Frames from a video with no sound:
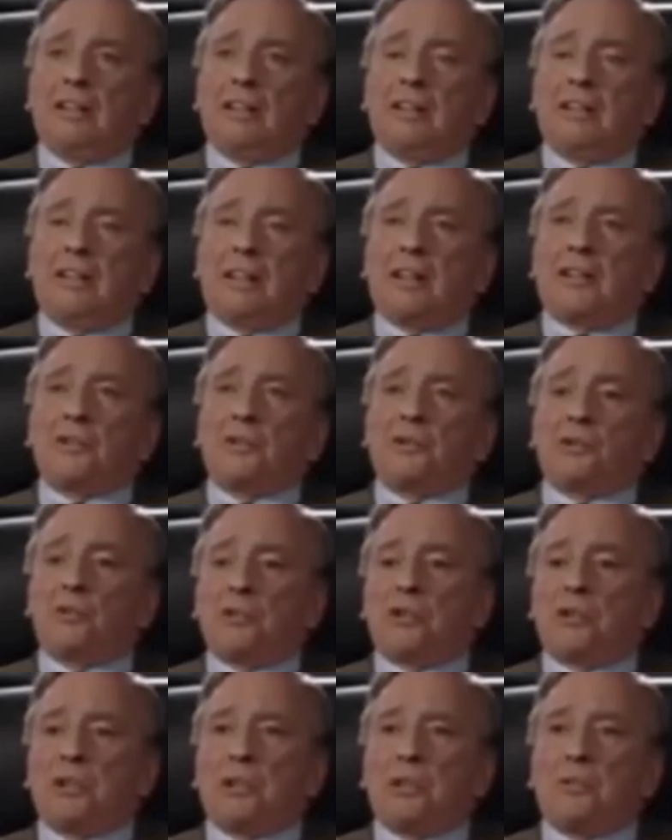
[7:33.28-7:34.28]
his
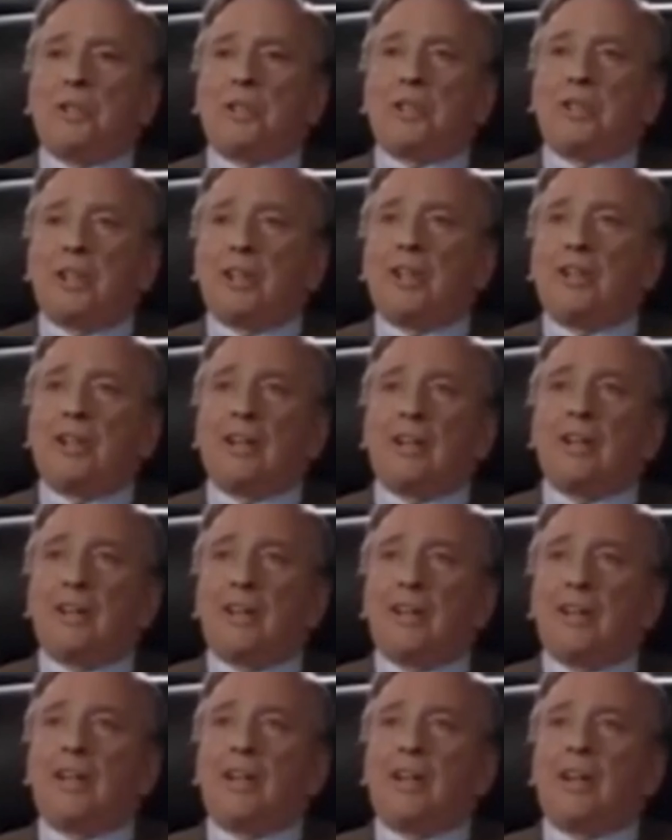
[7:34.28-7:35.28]
thesis will
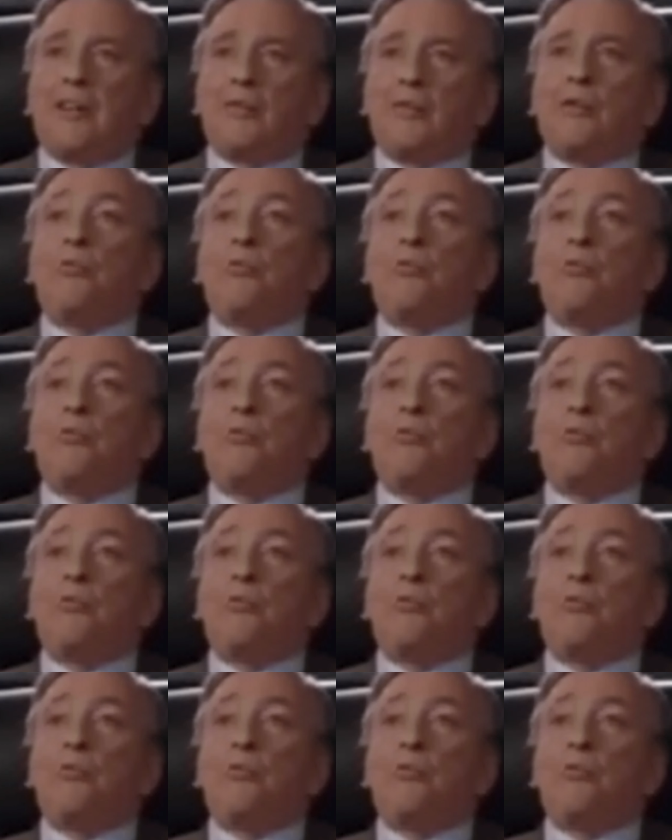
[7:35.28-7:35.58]
secure his